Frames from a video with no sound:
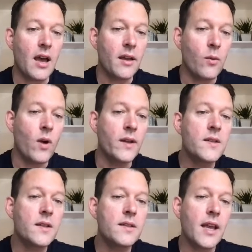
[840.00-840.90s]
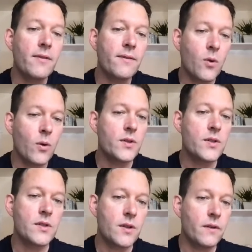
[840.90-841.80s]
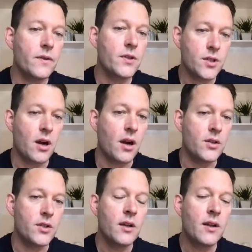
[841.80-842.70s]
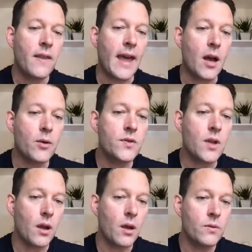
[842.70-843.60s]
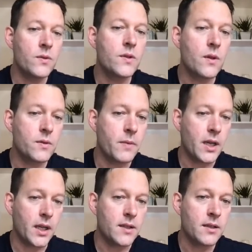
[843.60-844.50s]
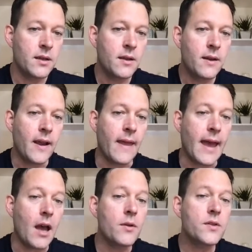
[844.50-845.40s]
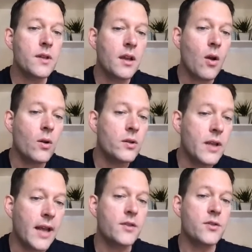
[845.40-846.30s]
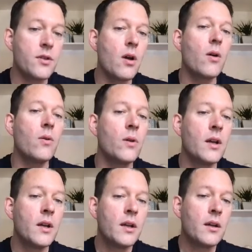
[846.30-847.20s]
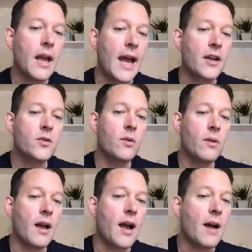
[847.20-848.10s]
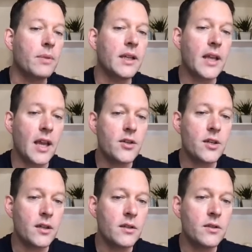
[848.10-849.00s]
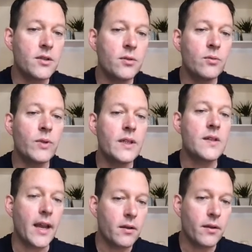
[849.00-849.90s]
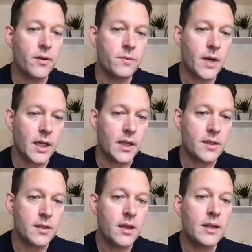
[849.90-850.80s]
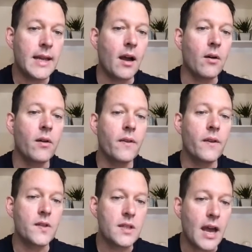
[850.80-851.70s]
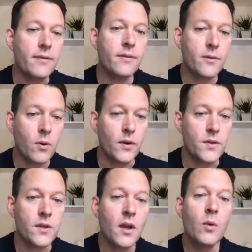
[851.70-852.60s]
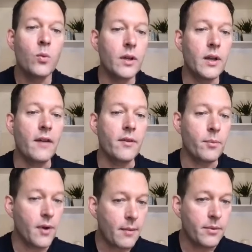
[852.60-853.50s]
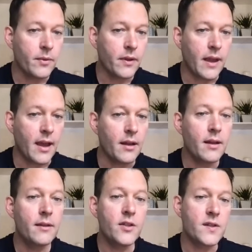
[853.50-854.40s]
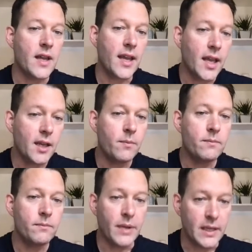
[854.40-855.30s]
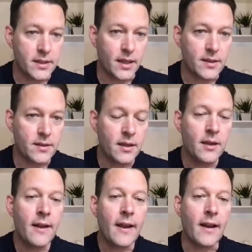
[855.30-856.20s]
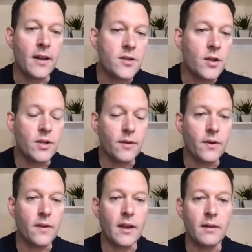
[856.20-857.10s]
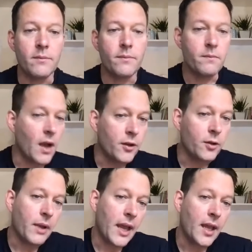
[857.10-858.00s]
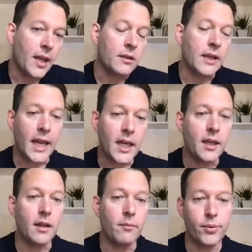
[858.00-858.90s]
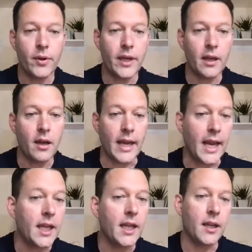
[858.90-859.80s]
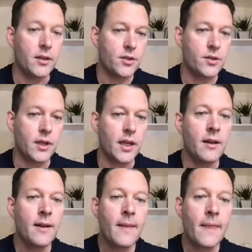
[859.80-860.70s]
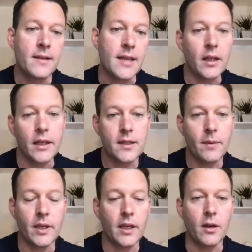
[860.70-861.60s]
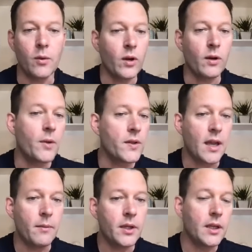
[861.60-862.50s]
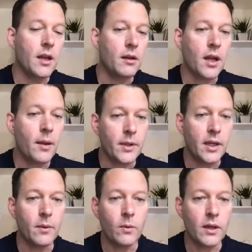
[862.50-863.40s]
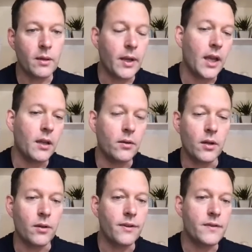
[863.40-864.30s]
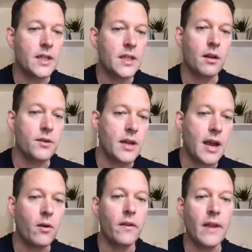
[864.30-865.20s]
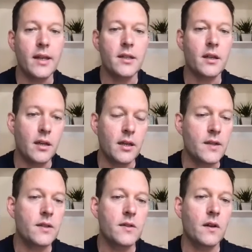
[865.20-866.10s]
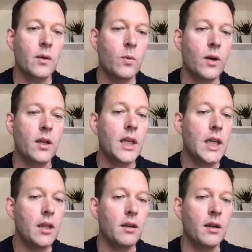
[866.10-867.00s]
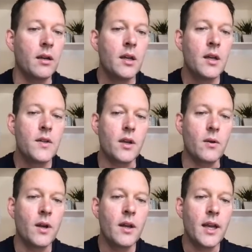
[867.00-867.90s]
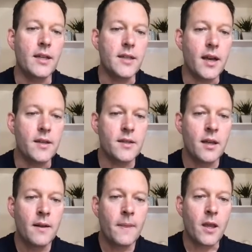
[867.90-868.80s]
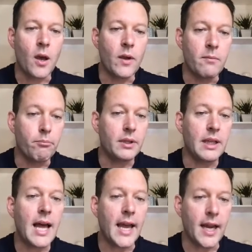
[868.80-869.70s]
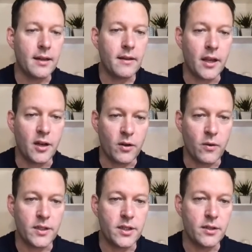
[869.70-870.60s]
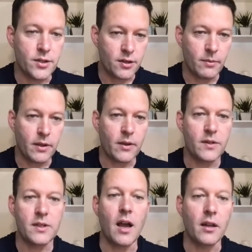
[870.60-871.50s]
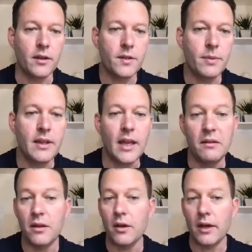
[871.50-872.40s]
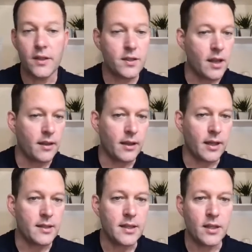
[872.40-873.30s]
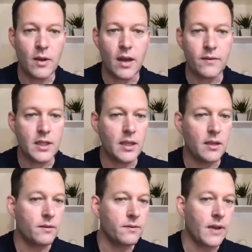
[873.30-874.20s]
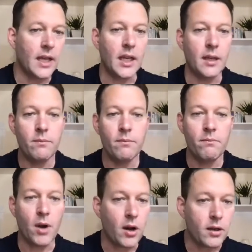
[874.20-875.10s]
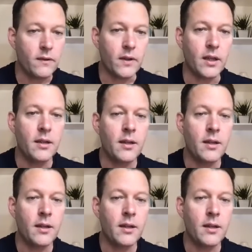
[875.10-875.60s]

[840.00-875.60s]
Once it's a forced service charge, the house owns those monies, and the house has no actual obligation to recycle those monies. Now, the staff, of course, would have a problem with that, just like any business. And it's no different than underpaying any employee on any industry and telling somebody, we're a multi-million-dollar company, but we're going to pay you, $15 an hour. That isn't going to necessarily work either. So it does go implied that you're going to distribute those dollars, but then there is nothing that says you have to give any part of it.